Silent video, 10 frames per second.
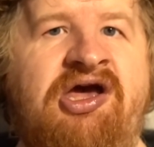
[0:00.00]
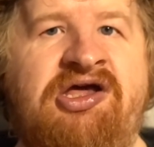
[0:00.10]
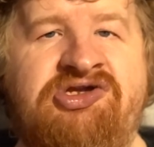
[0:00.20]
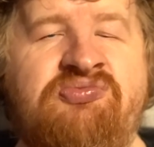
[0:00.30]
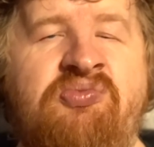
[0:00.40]

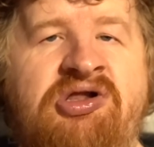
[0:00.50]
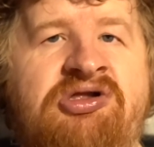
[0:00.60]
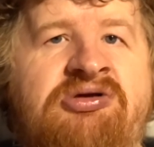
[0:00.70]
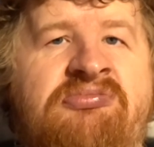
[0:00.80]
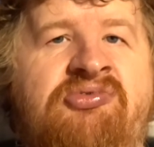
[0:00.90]
it's
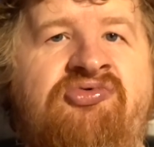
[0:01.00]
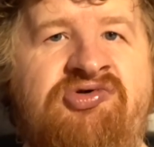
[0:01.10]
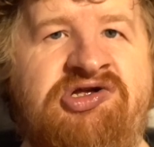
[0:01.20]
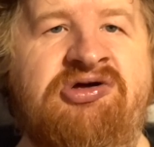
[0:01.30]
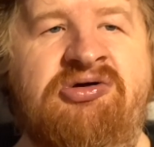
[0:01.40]
William
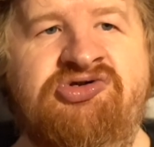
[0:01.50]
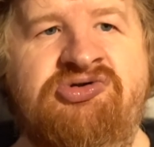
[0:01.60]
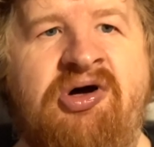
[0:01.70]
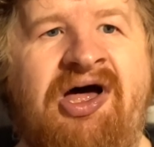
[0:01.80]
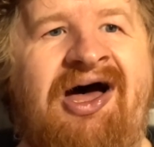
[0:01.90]
Regal.
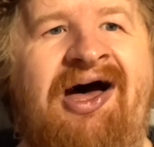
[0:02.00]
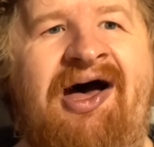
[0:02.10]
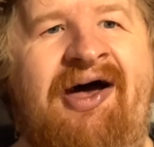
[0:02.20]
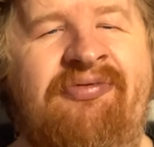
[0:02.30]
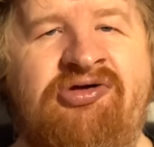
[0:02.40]
So
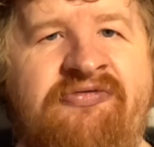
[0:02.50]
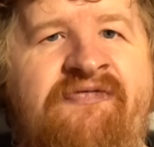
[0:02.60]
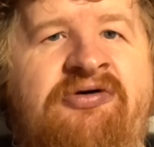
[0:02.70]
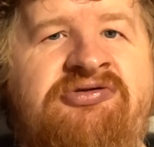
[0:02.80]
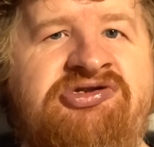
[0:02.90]
I'm looking
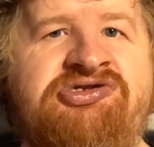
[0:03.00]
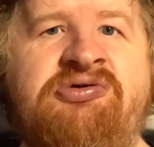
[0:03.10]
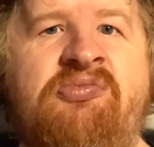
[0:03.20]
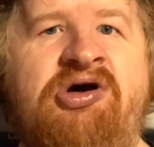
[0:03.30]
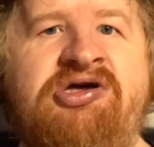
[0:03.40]
forward to
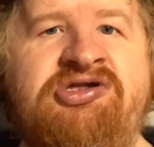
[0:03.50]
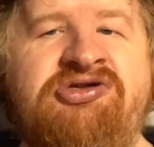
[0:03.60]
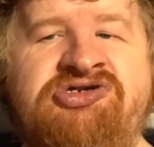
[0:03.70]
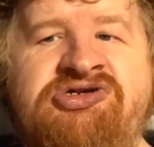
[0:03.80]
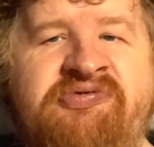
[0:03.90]
see what he
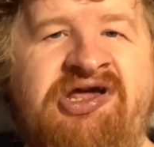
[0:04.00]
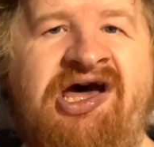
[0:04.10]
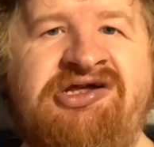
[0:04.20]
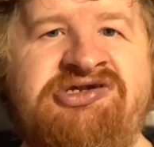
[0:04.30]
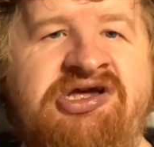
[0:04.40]
does. He'll be an
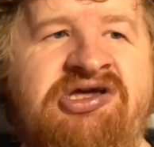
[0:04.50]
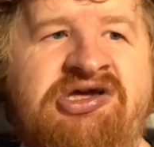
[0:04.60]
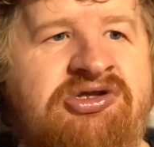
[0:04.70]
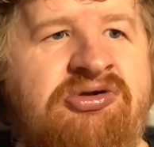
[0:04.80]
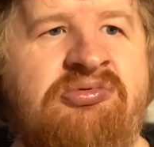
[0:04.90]
asset
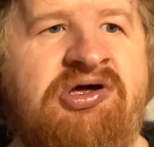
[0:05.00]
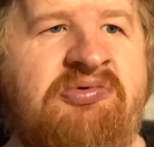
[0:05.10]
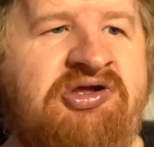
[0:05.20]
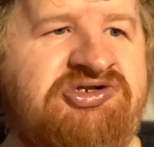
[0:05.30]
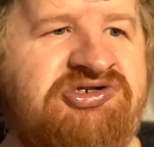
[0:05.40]
either way,
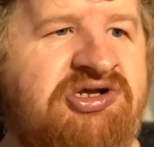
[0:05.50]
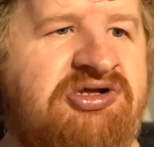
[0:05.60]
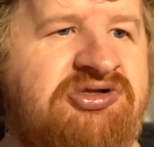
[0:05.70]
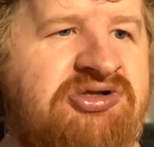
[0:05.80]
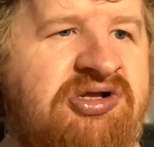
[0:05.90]
whether it's
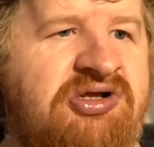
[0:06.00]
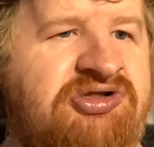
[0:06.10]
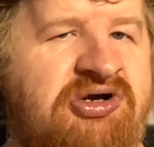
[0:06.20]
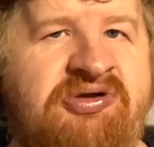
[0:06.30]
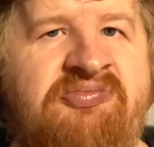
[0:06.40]

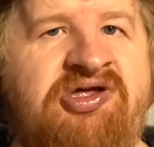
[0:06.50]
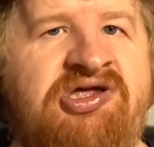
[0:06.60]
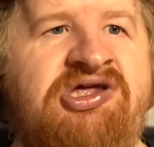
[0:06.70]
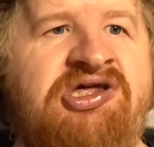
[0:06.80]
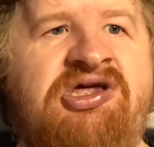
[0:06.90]

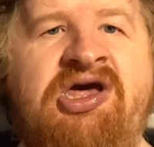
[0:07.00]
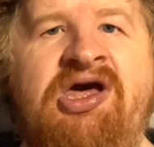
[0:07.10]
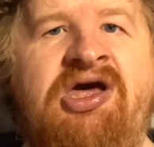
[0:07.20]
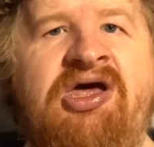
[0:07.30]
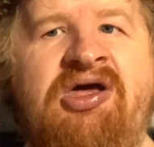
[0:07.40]
WWE,
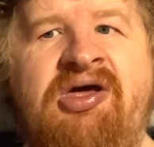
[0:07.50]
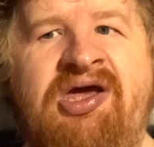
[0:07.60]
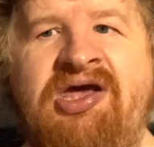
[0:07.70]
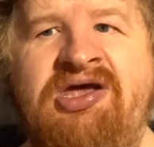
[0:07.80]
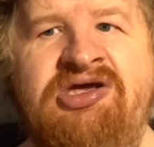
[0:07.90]

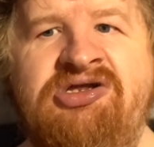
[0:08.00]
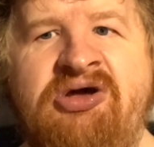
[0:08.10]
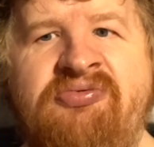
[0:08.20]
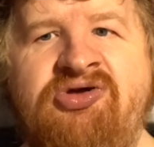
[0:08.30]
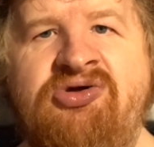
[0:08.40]

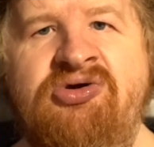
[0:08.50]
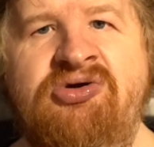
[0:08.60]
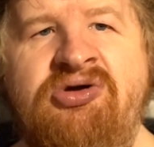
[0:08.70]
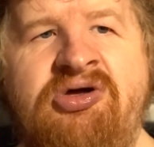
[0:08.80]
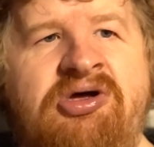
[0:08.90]

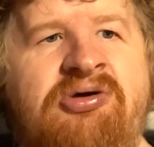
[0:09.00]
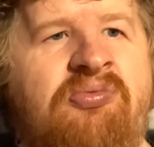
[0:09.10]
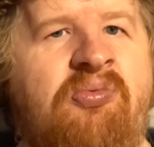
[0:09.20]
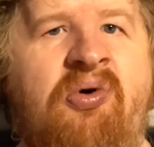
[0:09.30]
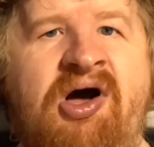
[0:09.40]
AEW,
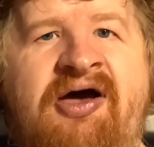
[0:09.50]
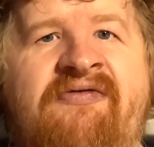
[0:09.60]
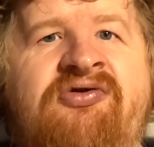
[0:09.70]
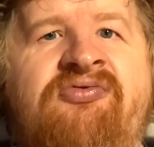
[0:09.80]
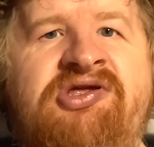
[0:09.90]

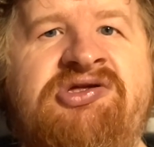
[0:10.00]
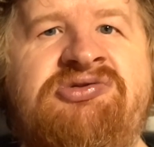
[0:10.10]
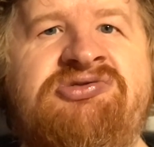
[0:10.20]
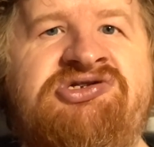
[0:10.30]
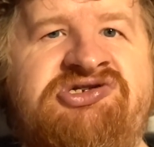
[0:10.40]
whatever
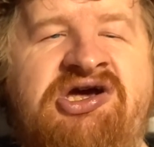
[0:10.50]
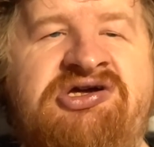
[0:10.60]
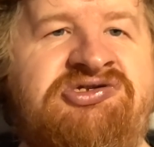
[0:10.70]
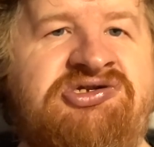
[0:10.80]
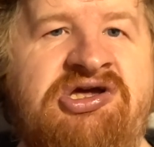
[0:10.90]
Regal
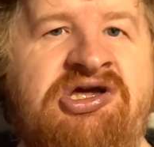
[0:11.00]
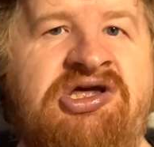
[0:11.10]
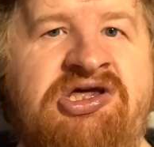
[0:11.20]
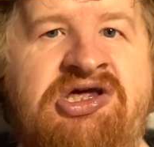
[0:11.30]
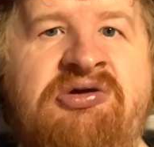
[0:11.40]
decides,
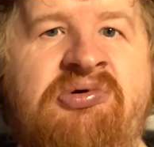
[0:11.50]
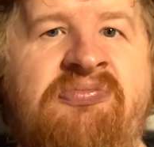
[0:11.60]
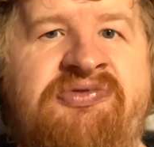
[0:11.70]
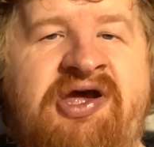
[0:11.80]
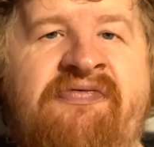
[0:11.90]
he
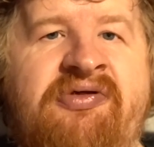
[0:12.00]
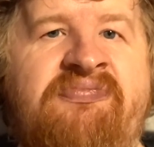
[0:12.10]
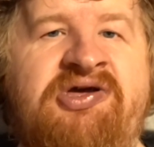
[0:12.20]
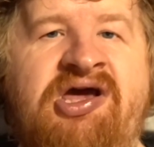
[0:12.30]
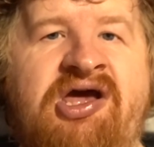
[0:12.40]
will definitely
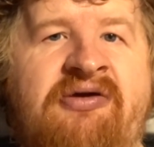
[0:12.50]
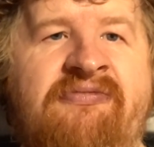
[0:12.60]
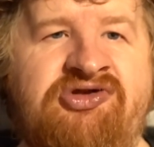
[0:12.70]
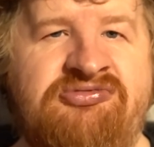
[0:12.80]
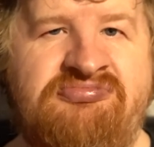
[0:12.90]
be a
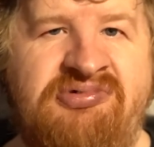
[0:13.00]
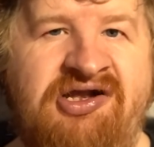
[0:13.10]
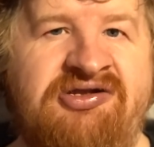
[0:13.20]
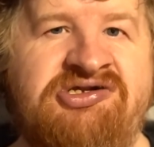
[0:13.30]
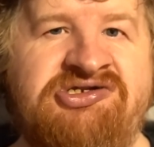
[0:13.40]

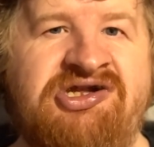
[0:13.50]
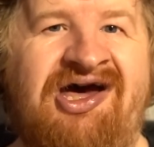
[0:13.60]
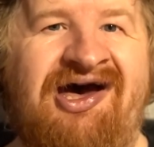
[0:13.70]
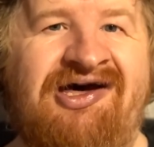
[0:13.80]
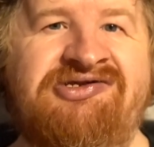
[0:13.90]
tremendous
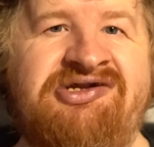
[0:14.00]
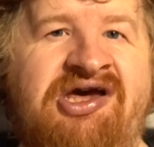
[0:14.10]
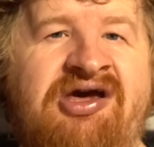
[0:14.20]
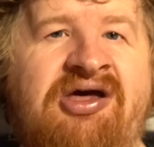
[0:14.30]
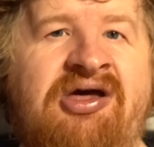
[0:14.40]

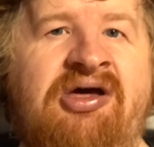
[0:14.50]
asset